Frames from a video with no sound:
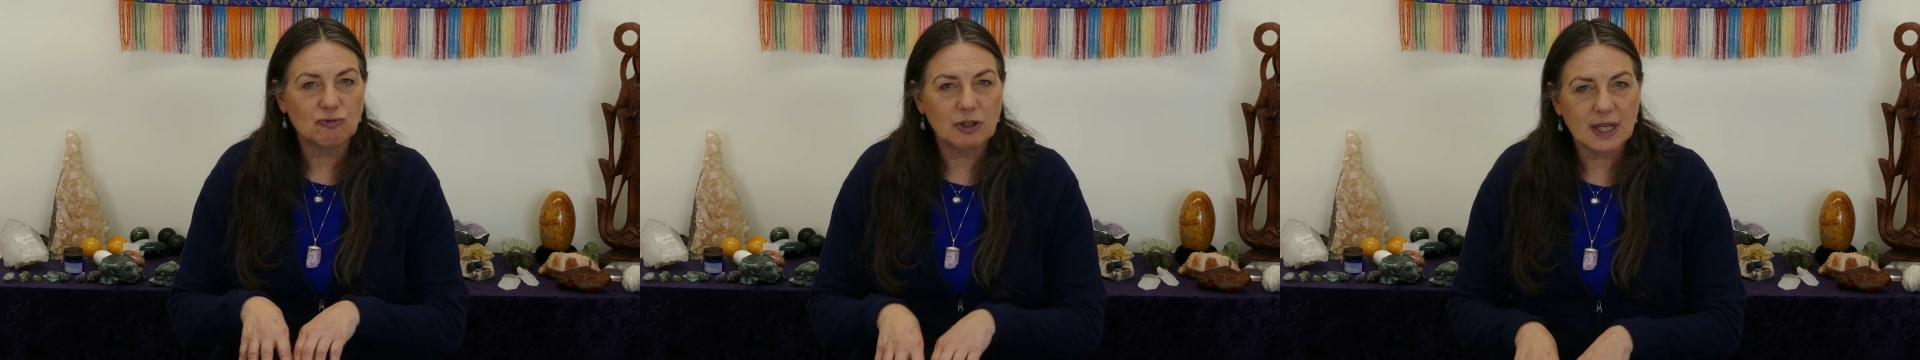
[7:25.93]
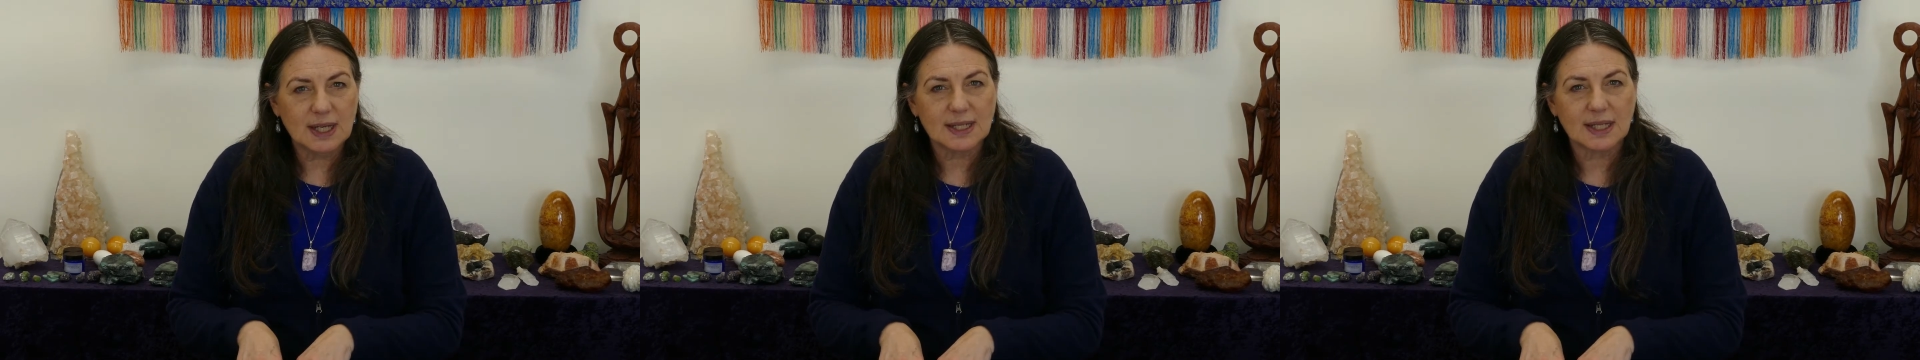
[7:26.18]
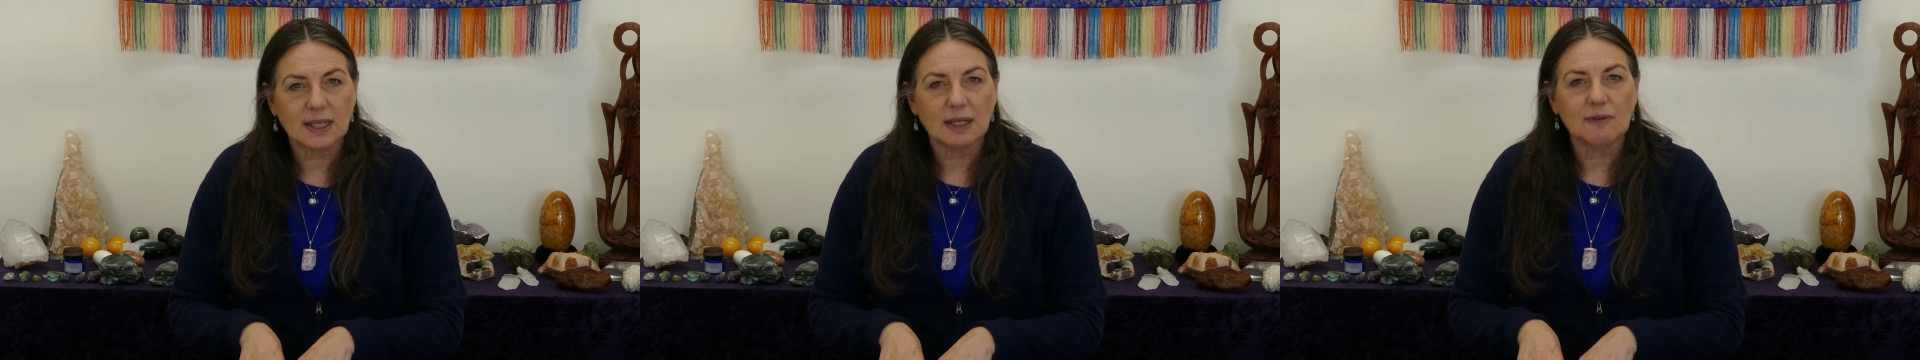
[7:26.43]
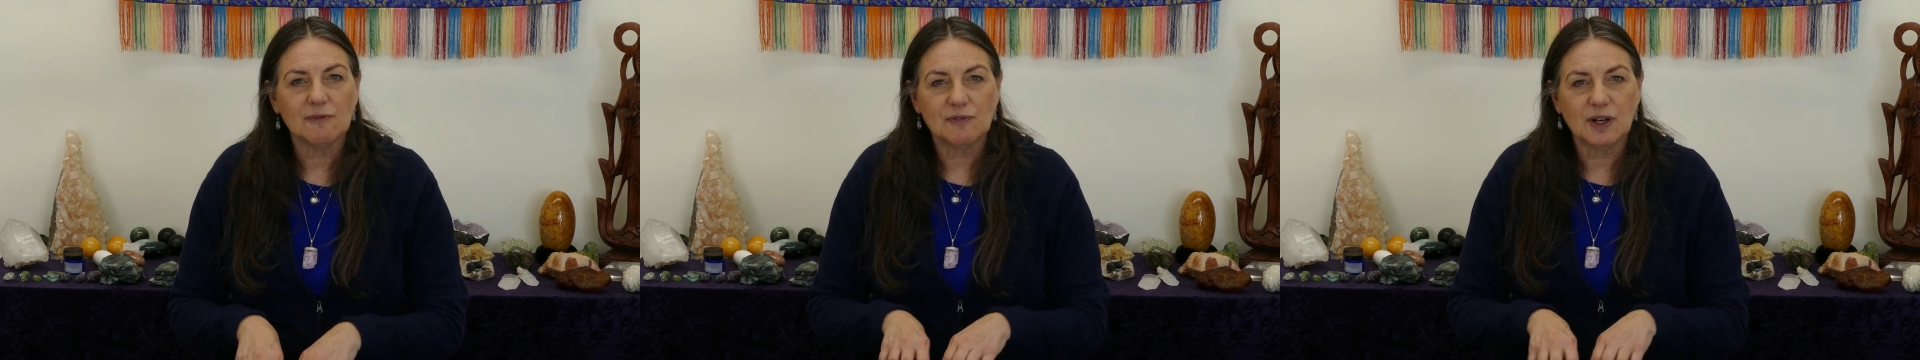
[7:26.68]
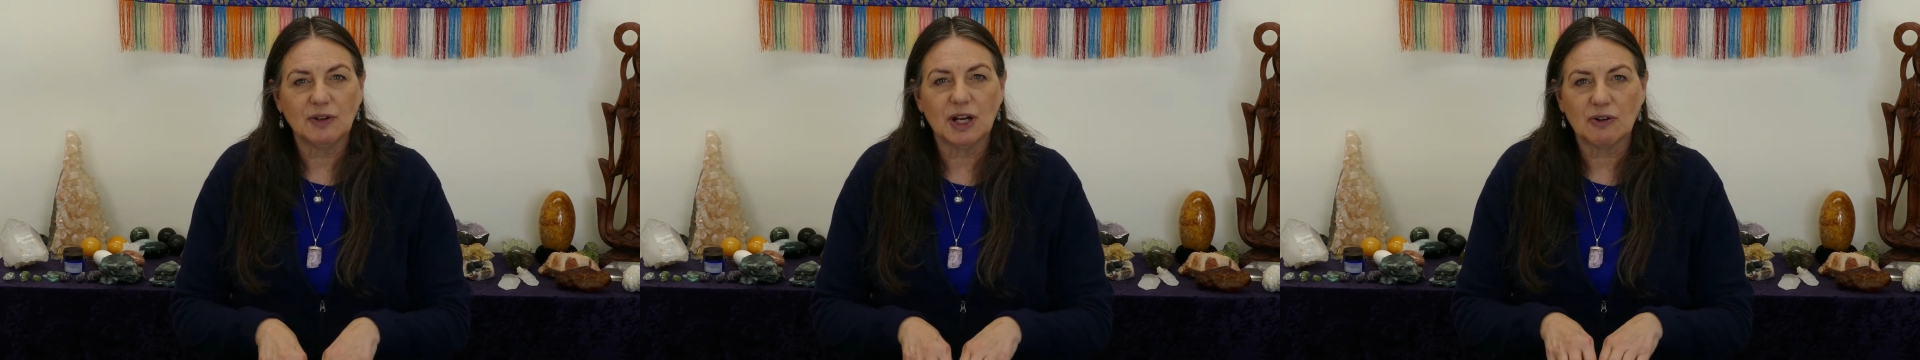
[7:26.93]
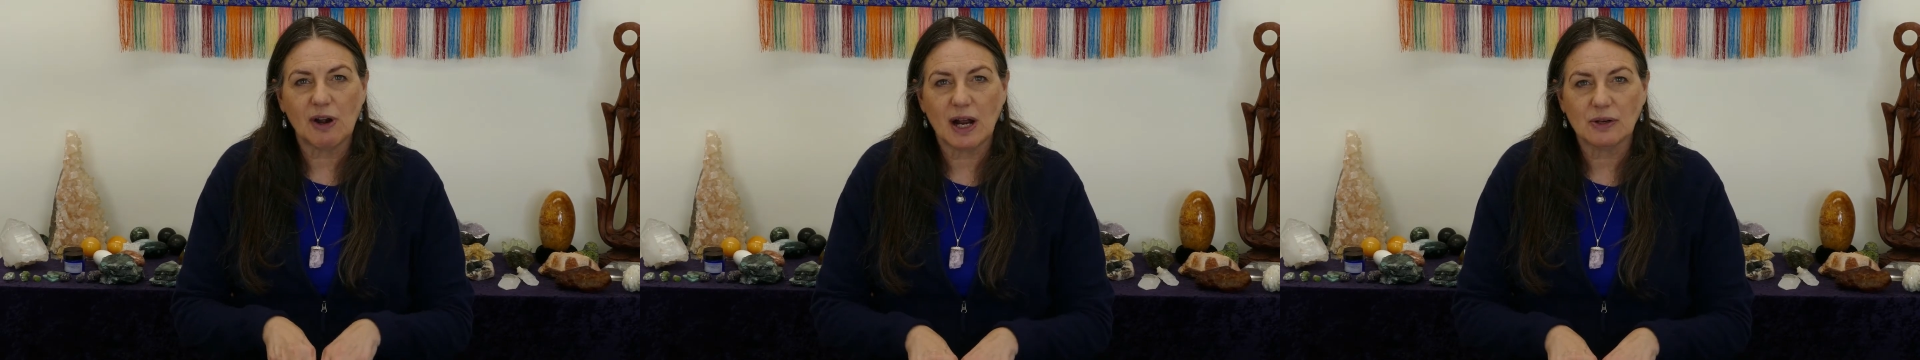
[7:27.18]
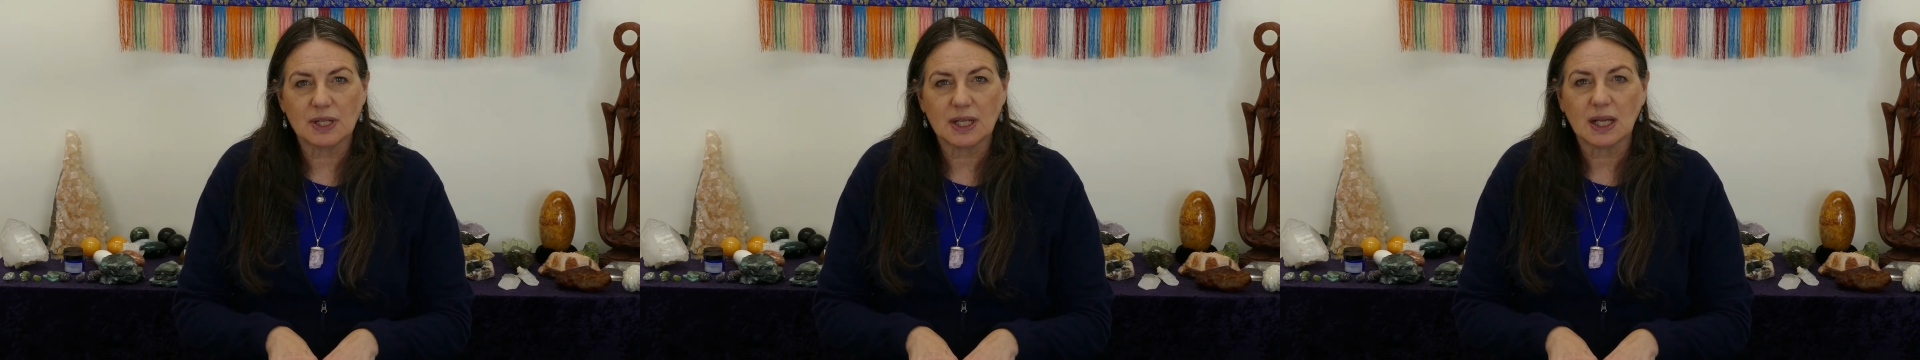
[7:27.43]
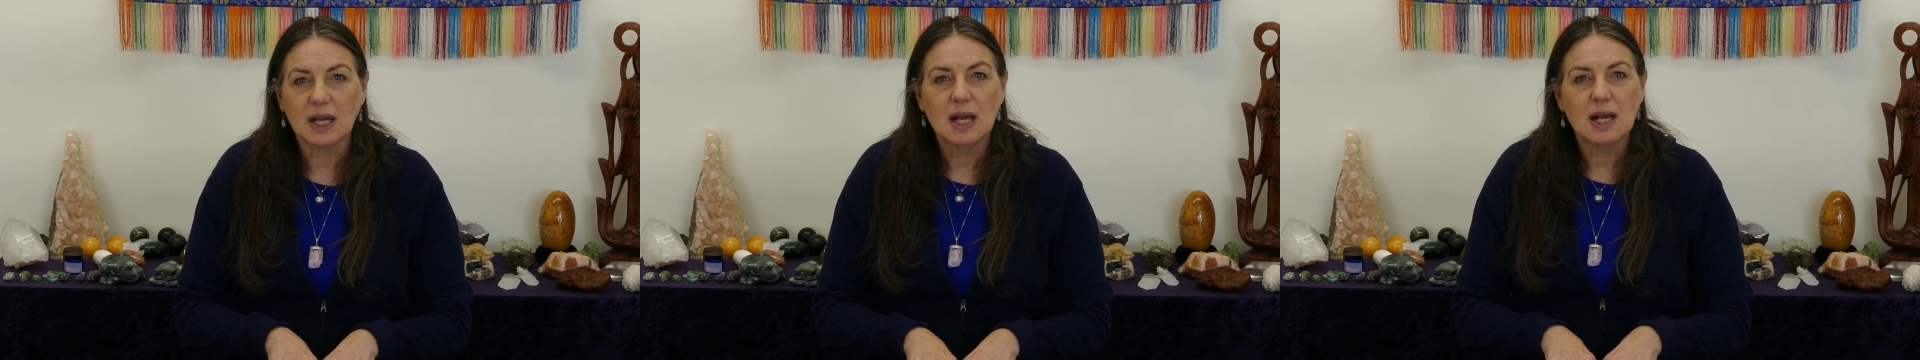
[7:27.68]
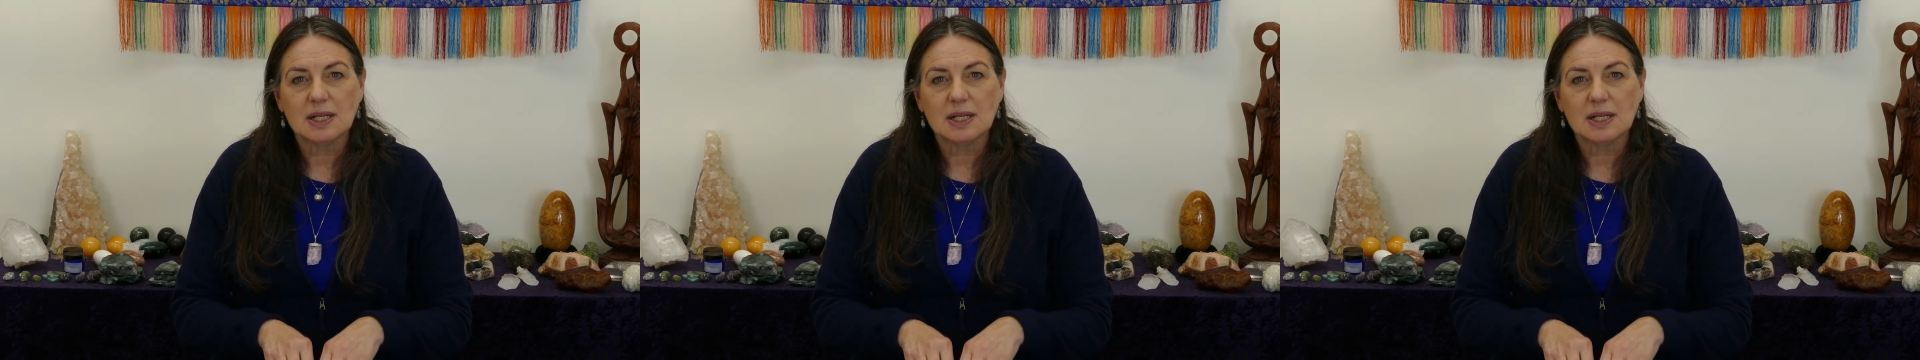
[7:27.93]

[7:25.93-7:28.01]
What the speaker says: reading very grounding.